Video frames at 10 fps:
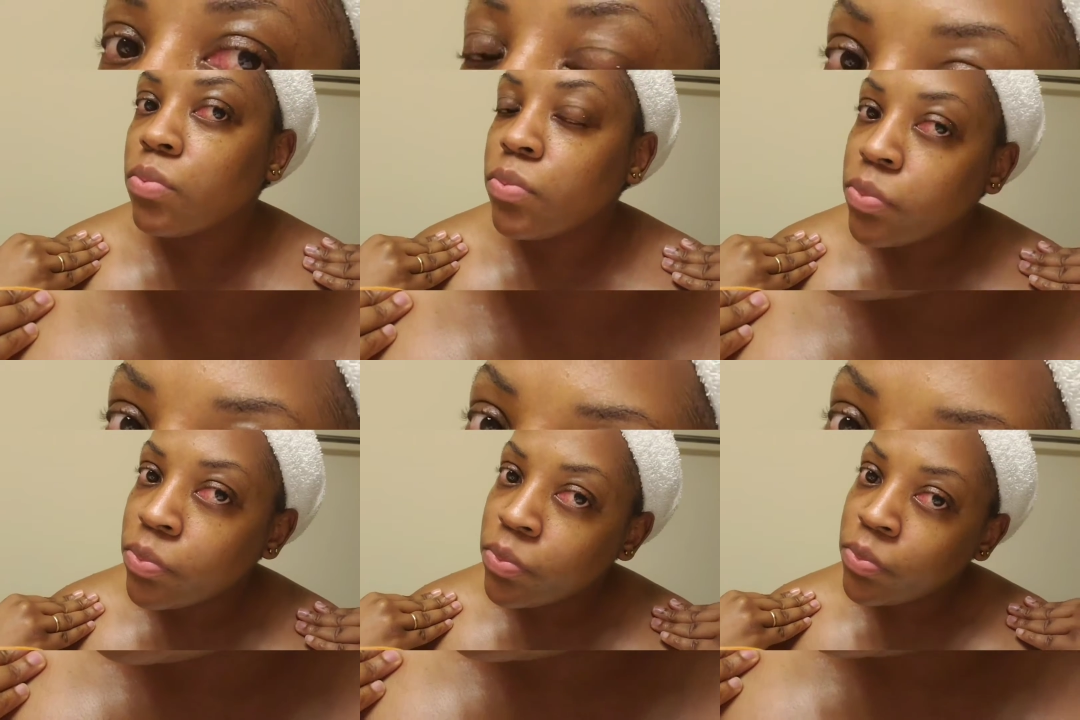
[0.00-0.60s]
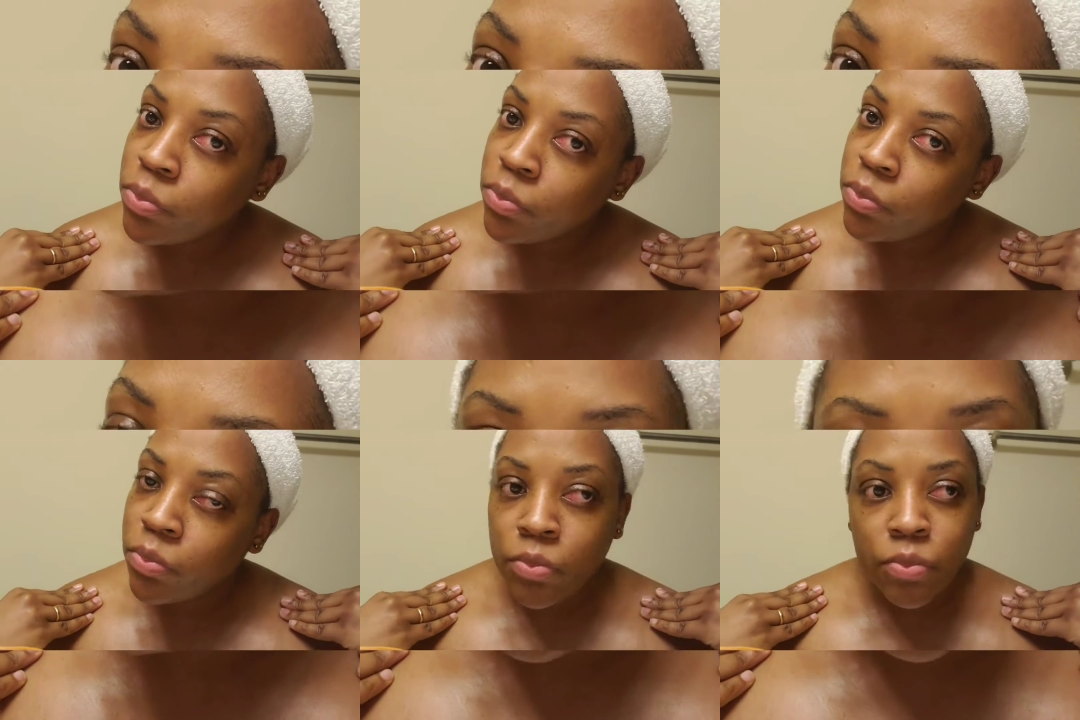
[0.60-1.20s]
But
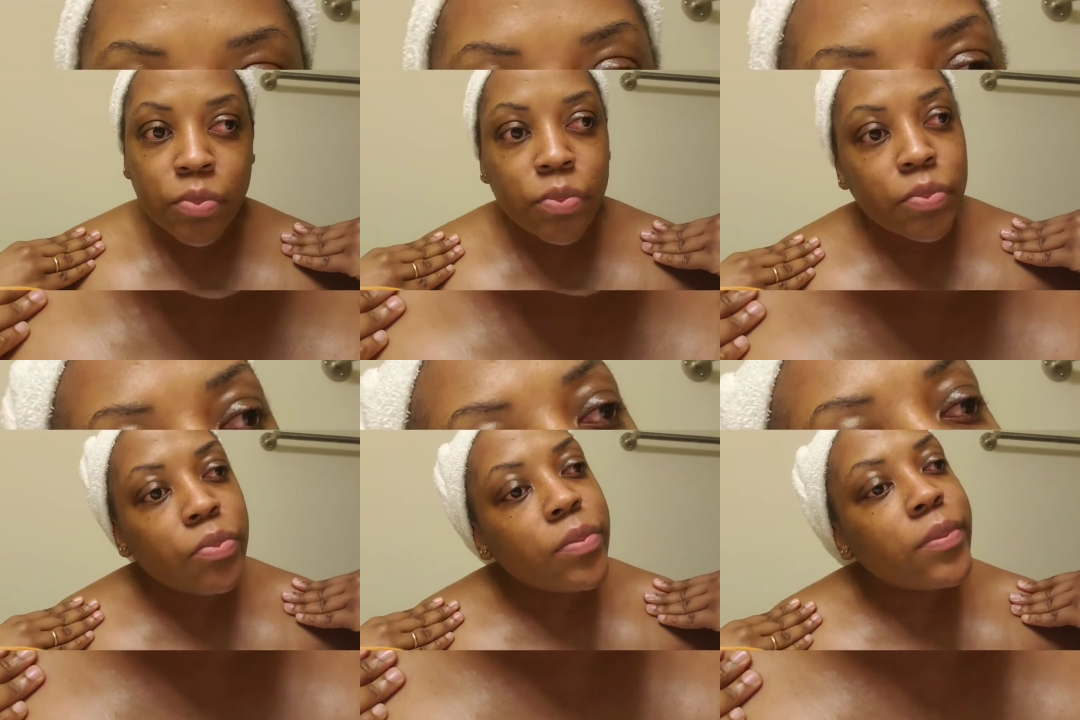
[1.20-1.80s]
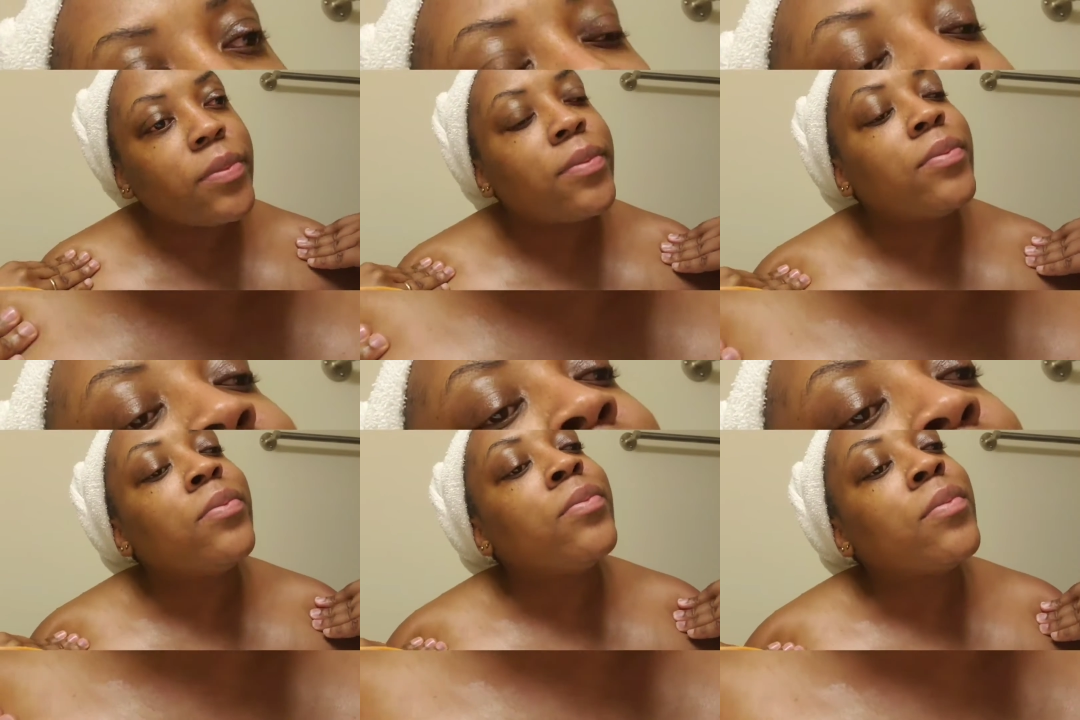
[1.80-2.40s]
I do it like twice a
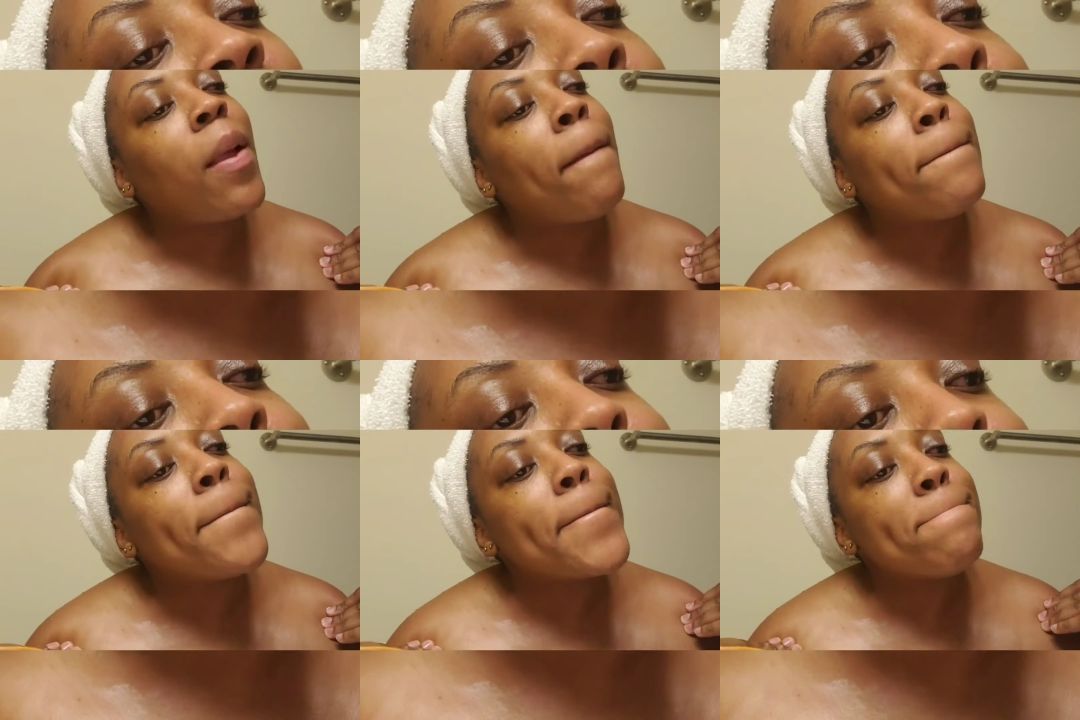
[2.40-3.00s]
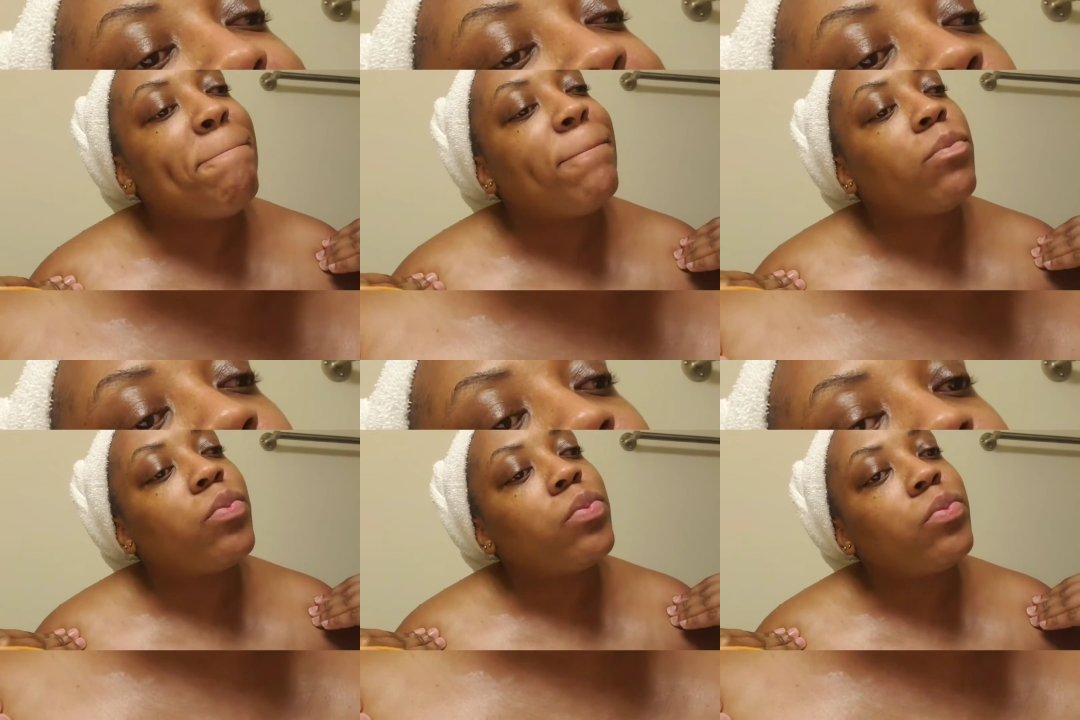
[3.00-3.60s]
month because I've been doing
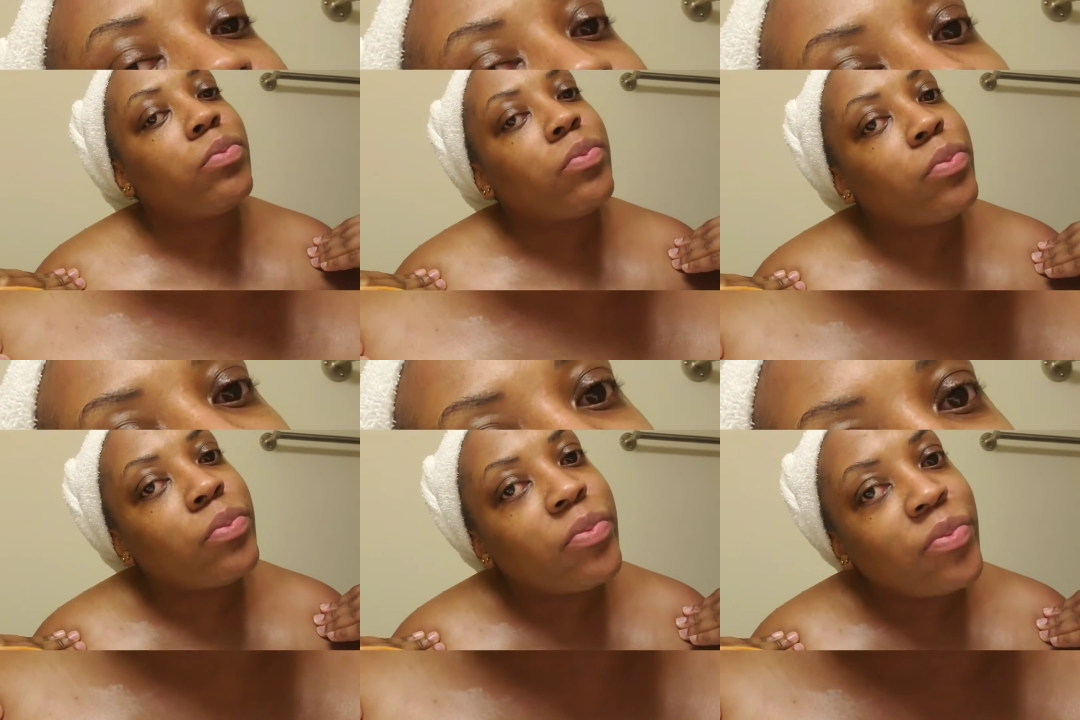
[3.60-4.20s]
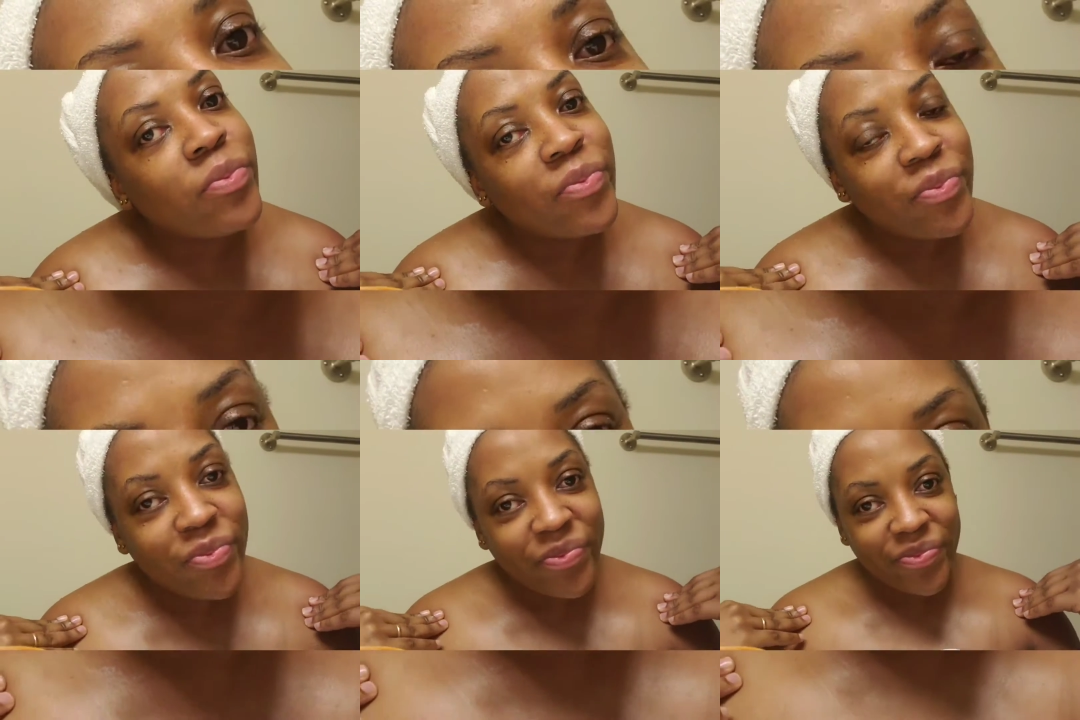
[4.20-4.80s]
it for some time, you
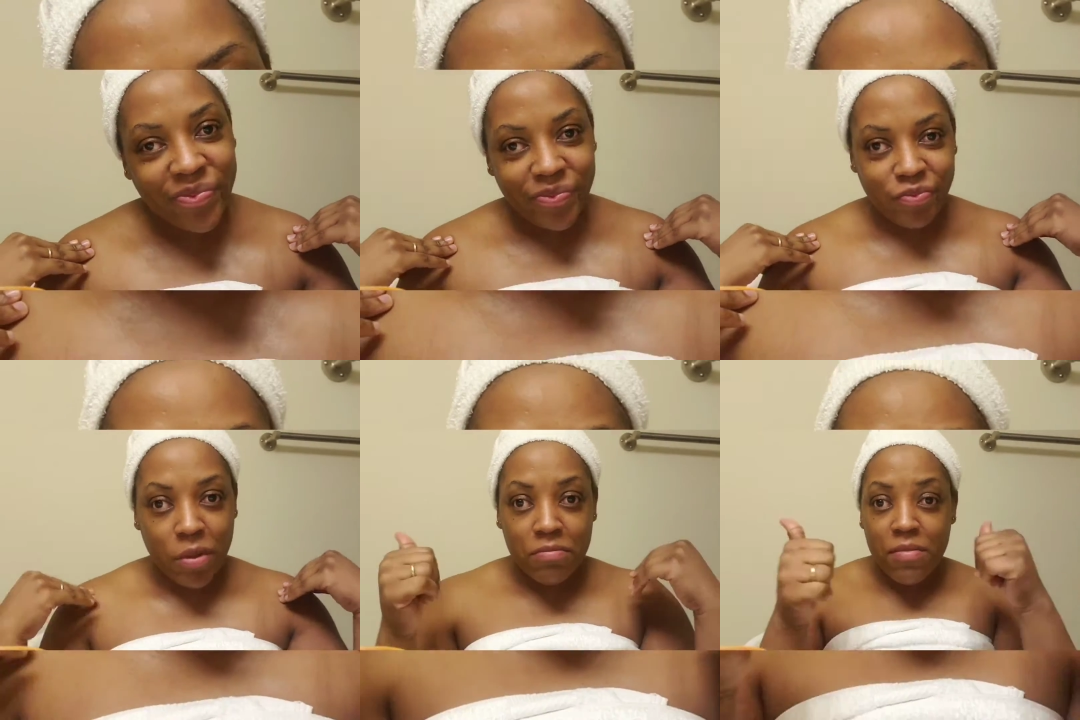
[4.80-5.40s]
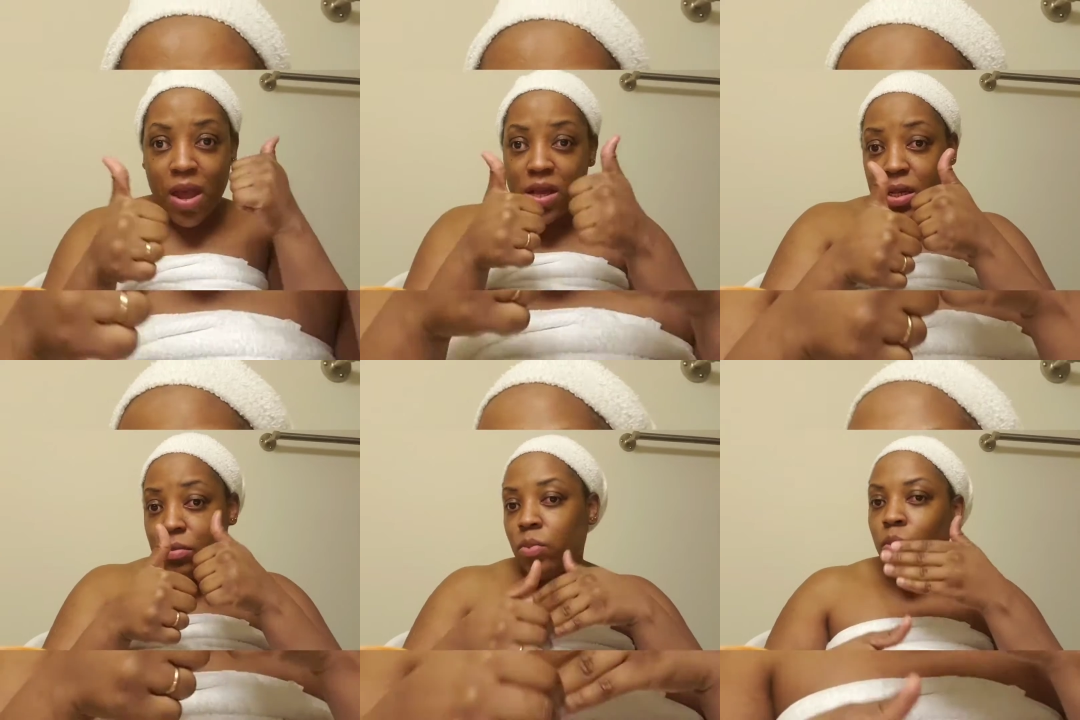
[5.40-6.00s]
know.
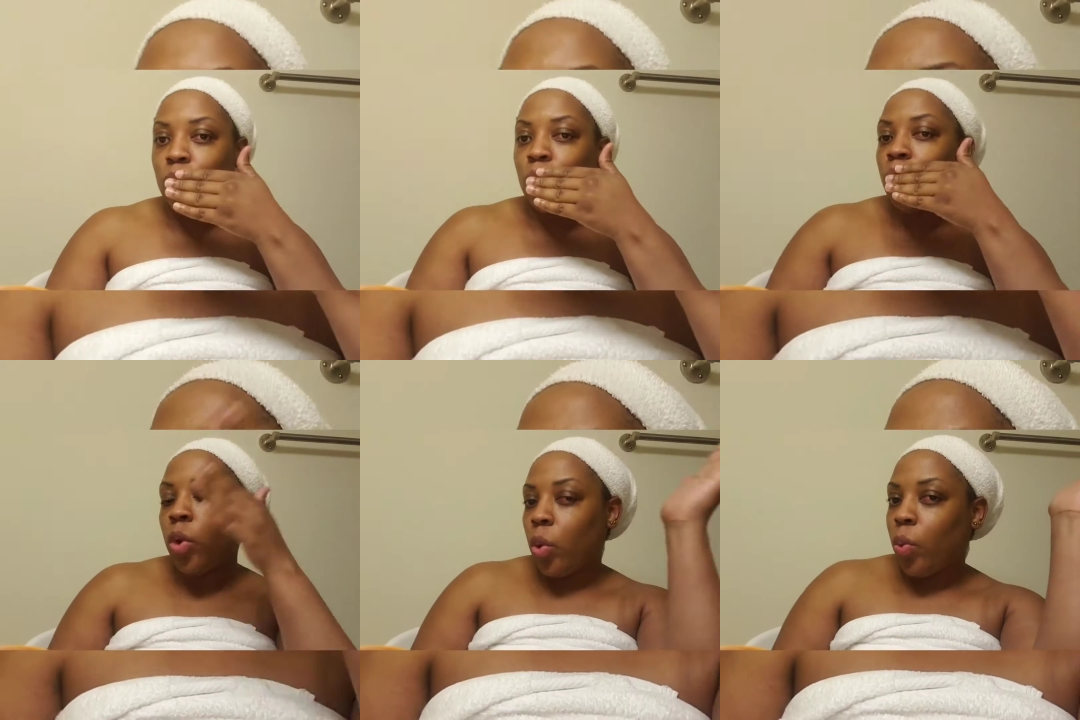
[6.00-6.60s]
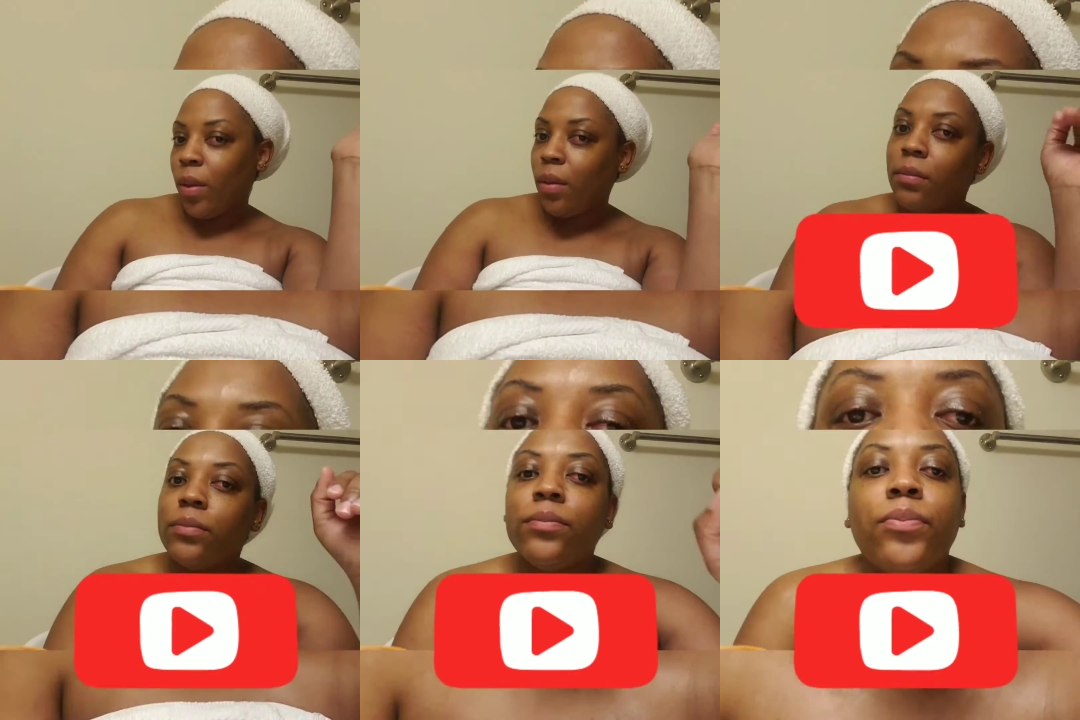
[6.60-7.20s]
Thank you for watching.
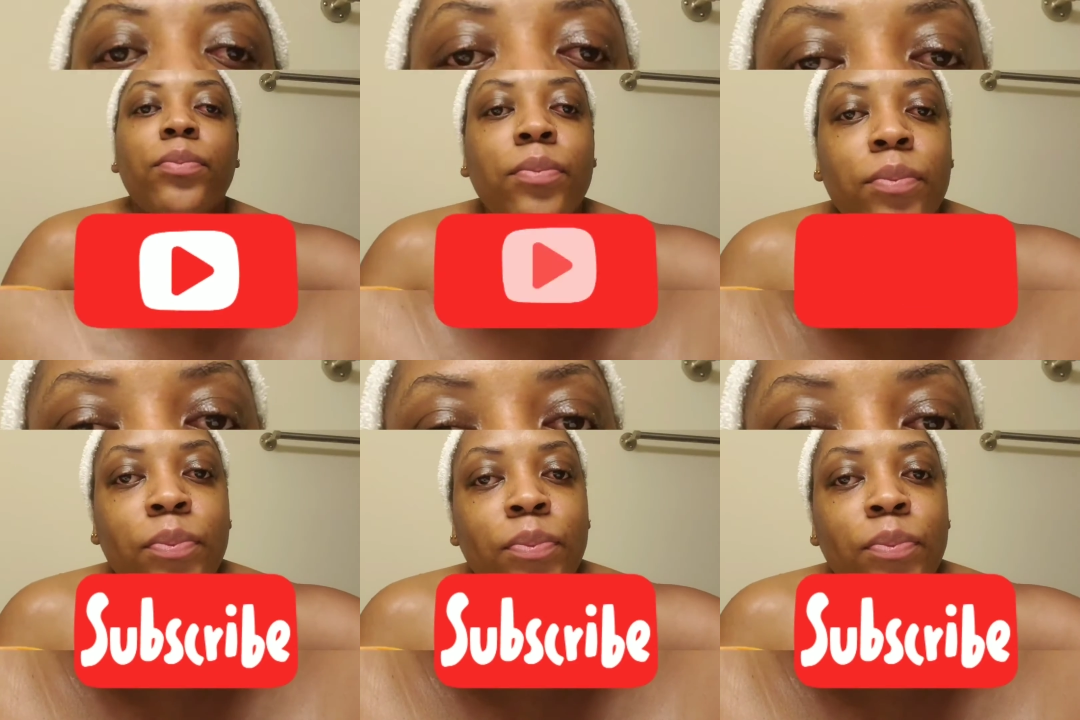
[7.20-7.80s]
Thank you.